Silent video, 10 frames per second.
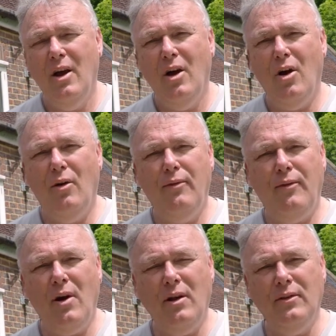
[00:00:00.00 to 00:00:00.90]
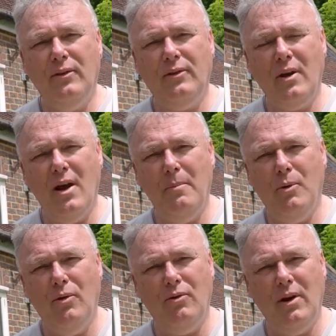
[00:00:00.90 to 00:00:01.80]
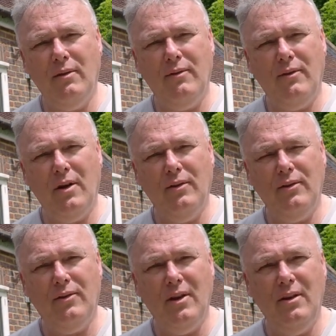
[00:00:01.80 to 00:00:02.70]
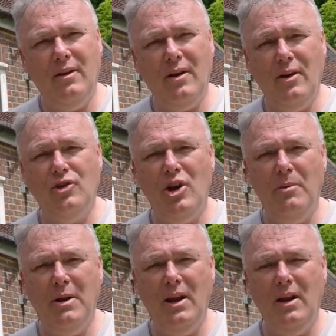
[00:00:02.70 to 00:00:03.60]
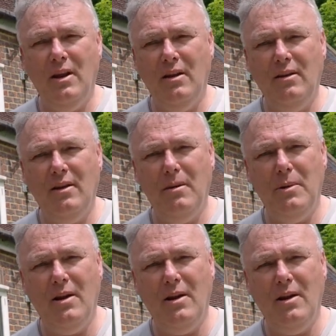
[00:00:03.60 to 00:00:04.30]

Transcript: of France, bordering France and Germany and a bit of